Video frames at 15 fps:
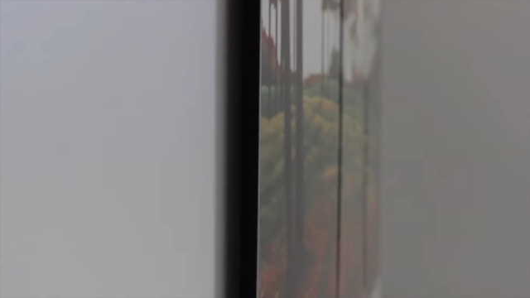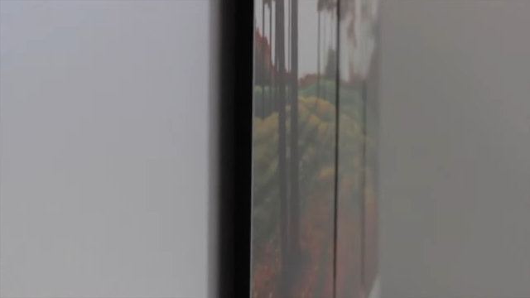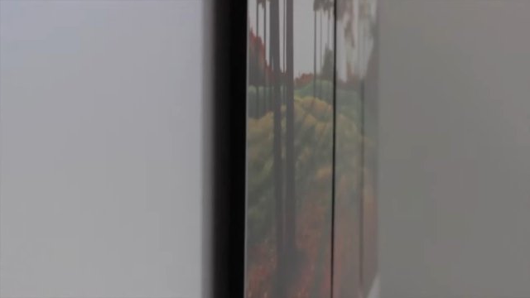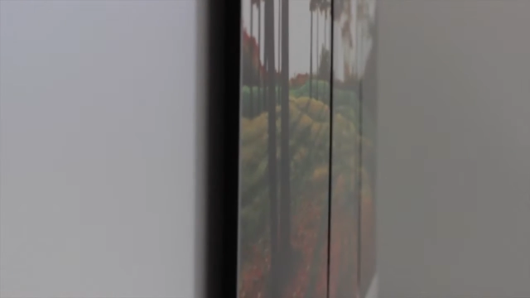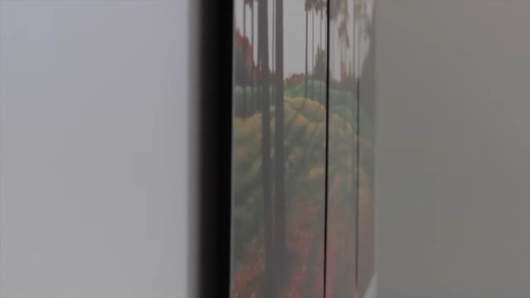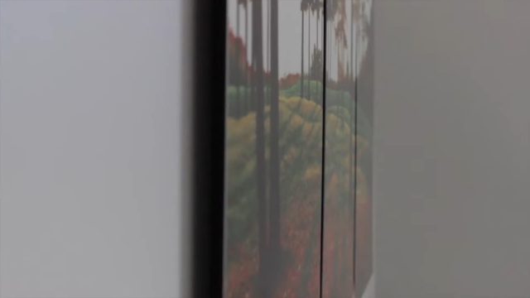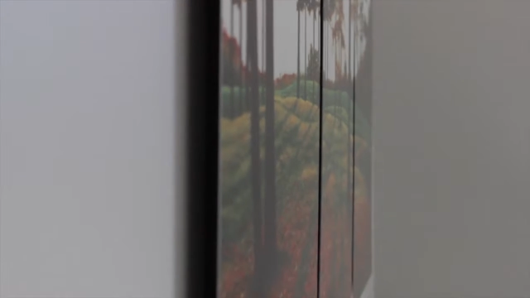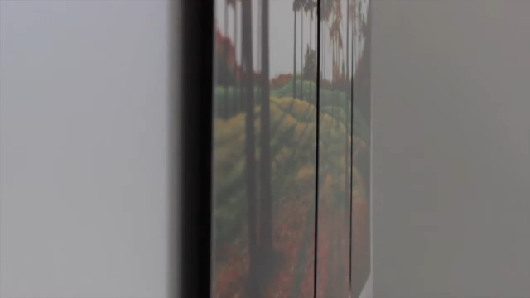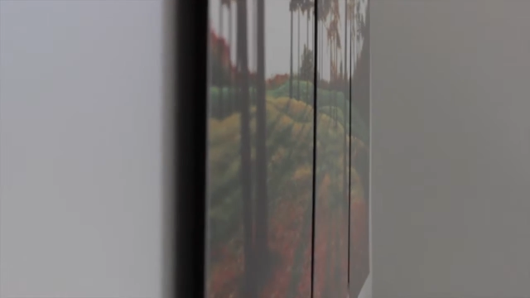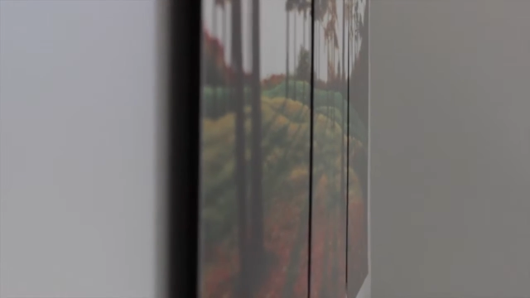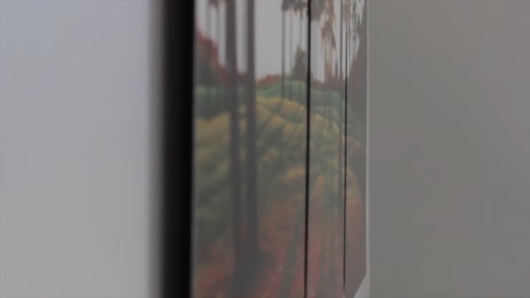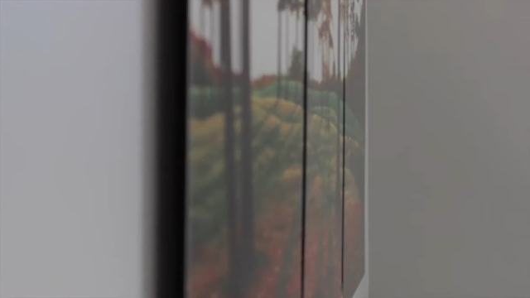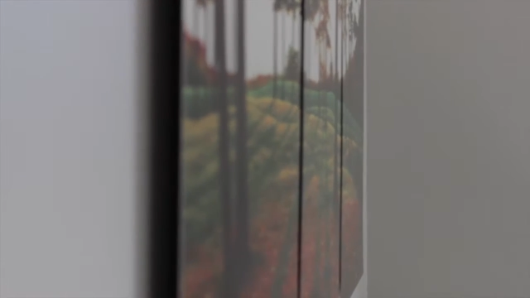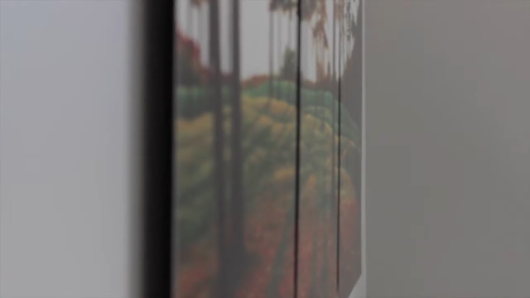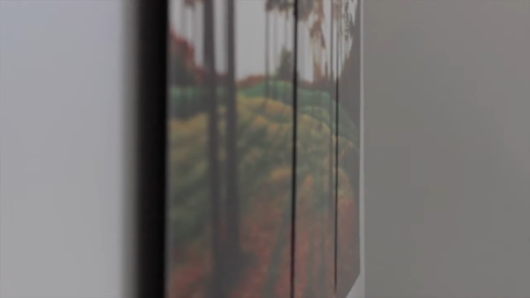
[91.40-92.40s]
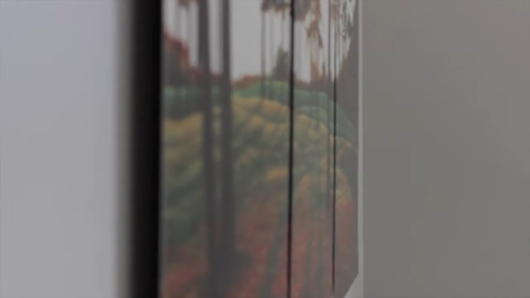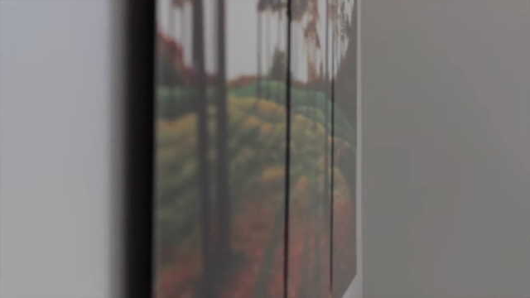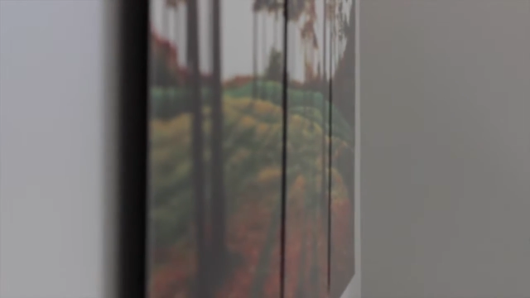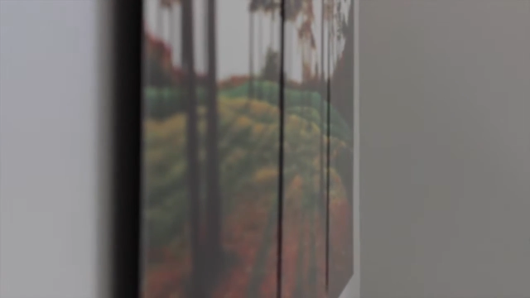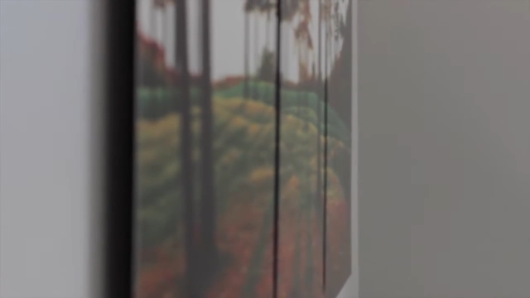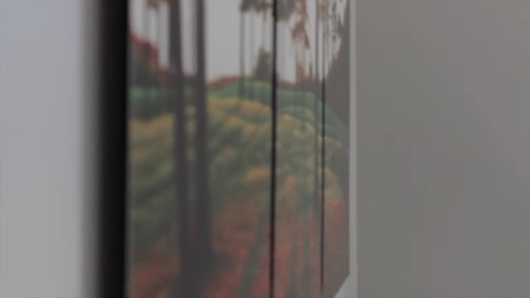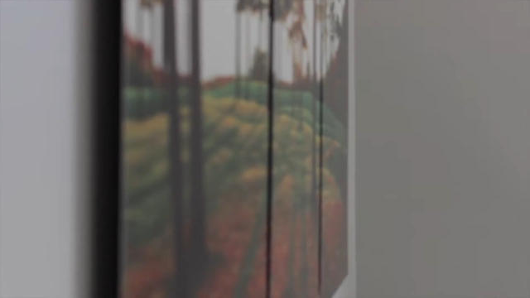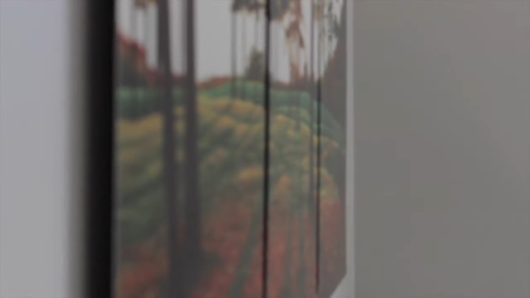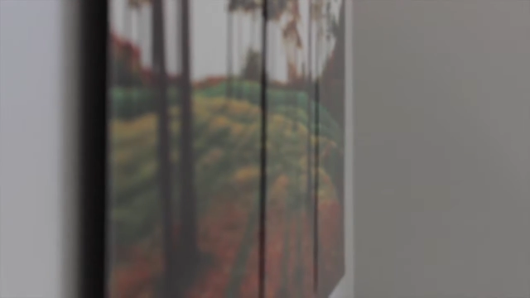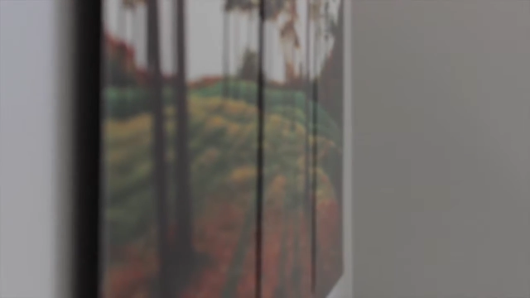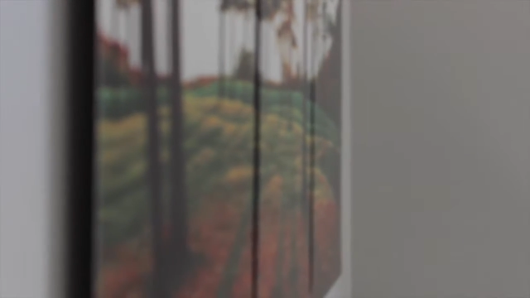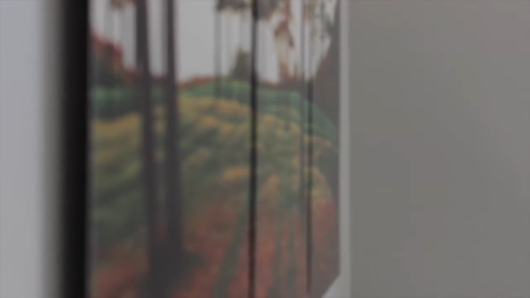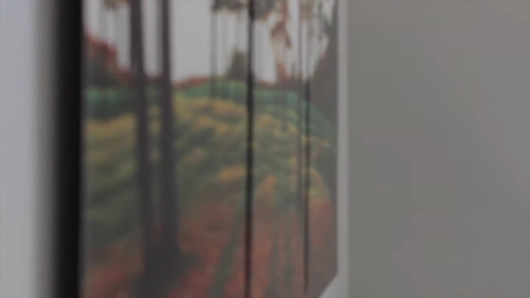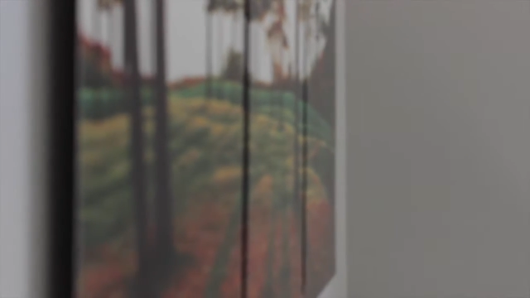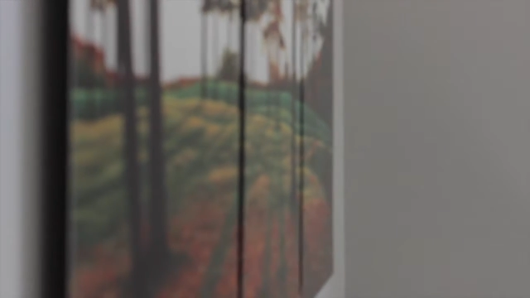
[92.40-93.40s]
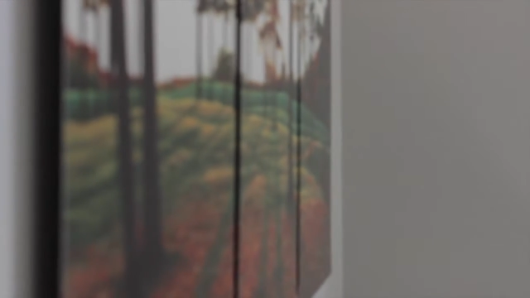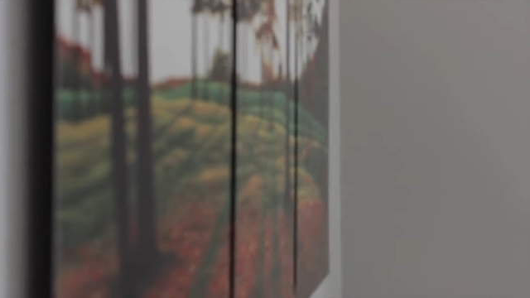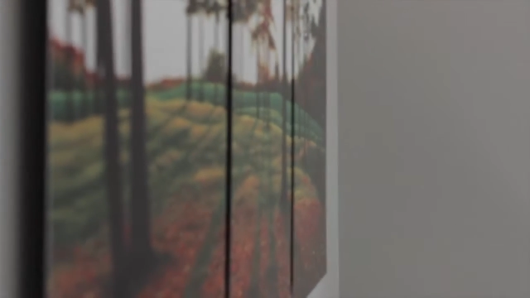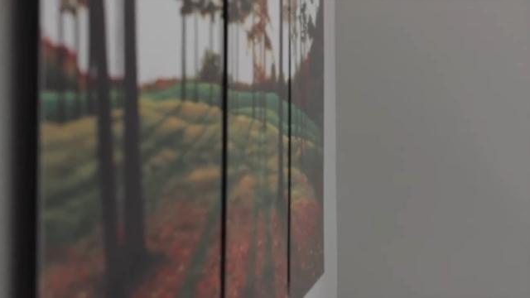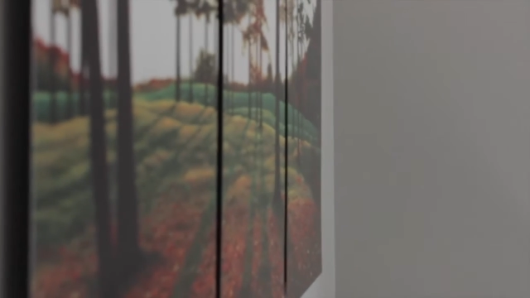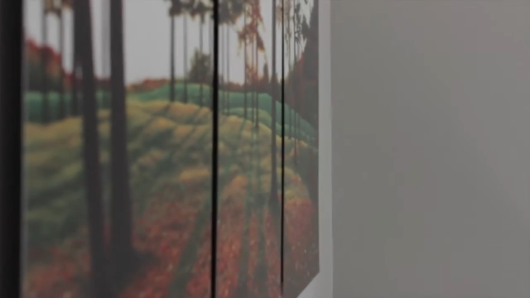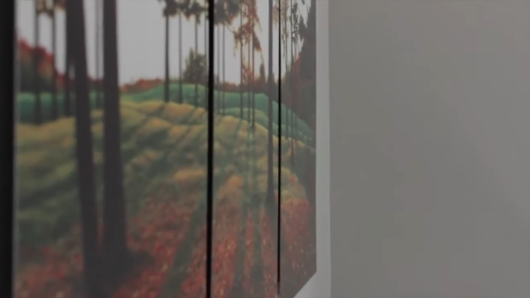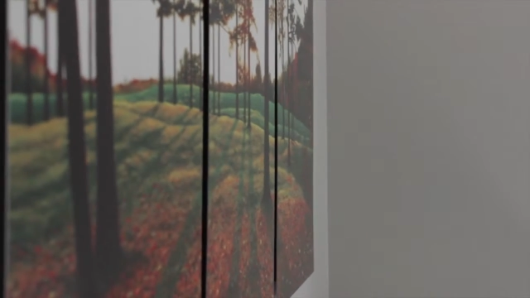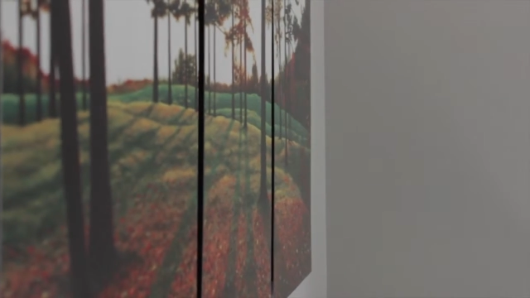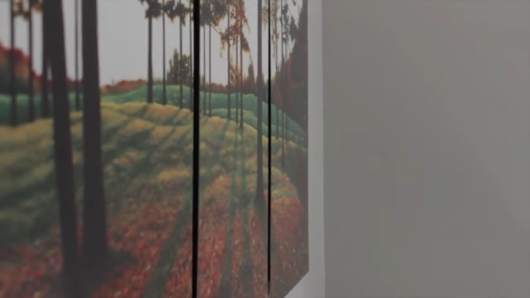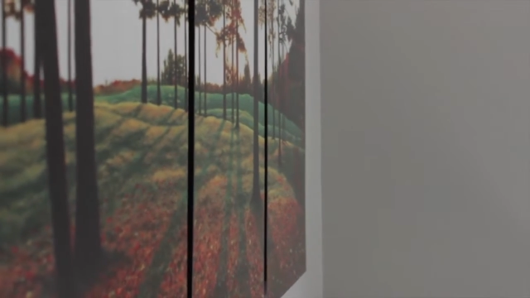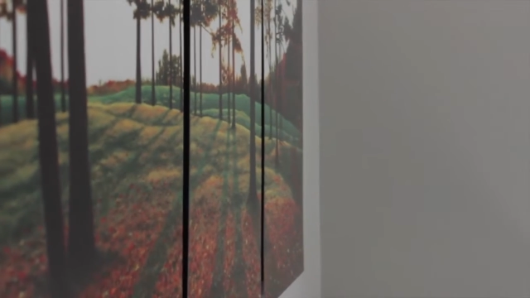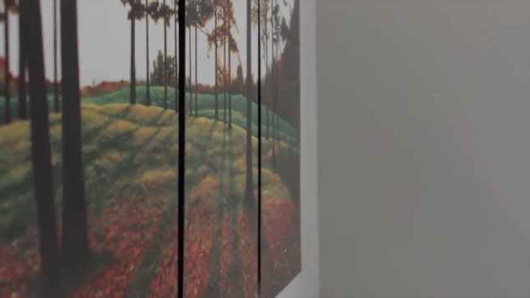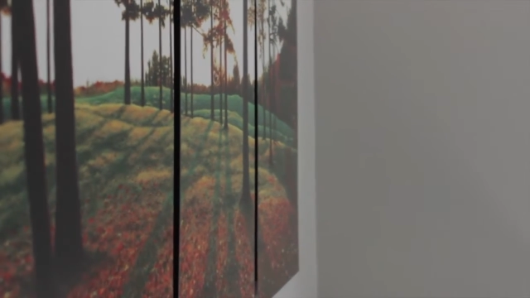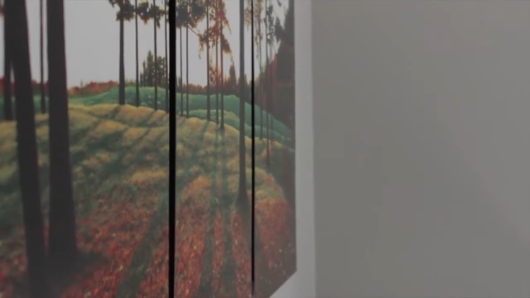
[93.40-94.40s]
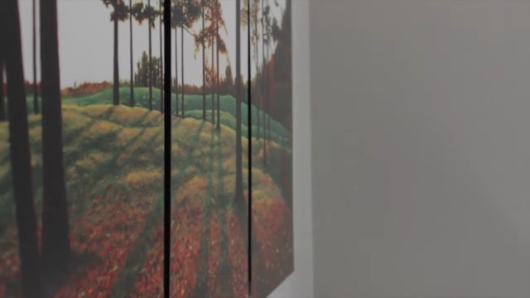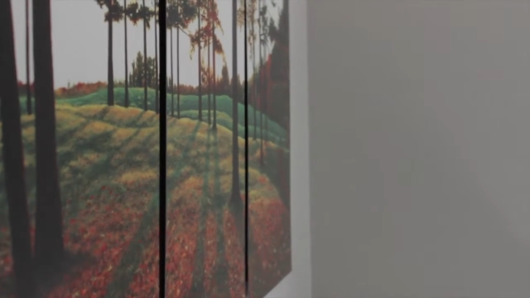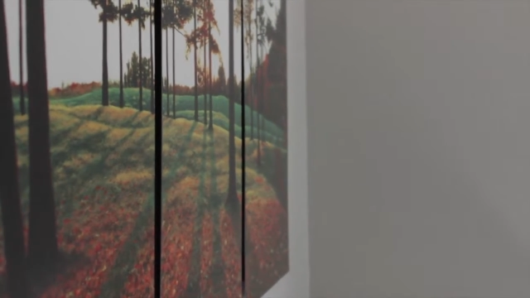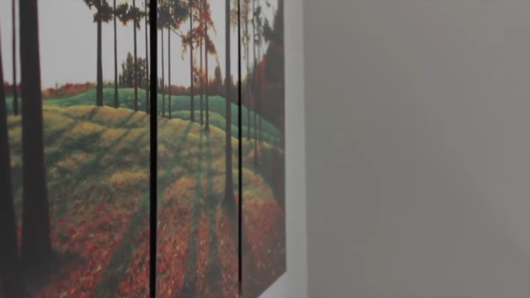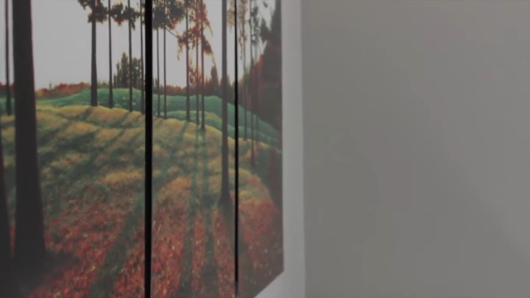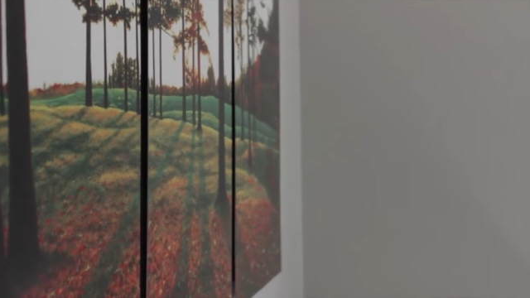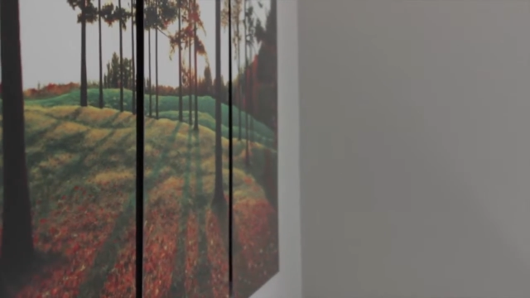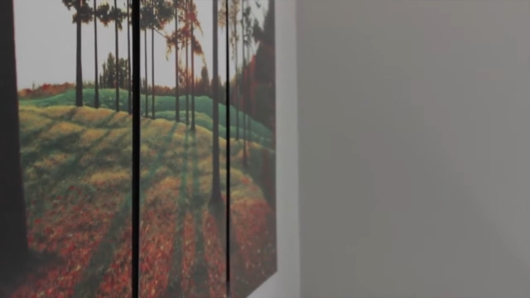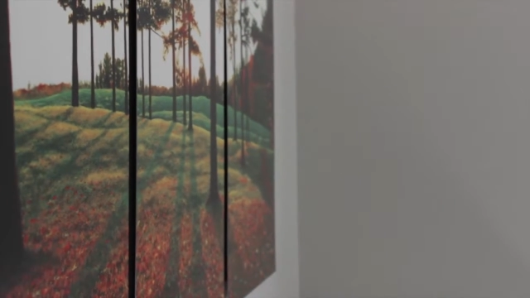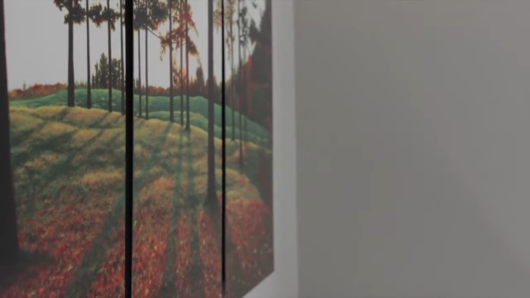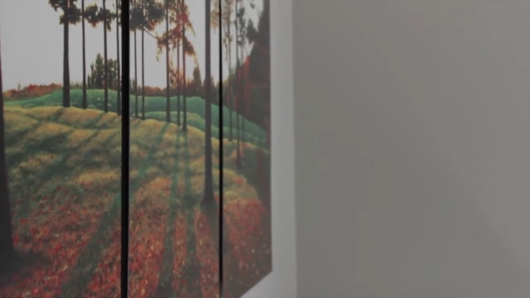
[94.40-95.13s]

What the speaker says: No face is visible, so there are no lips to read.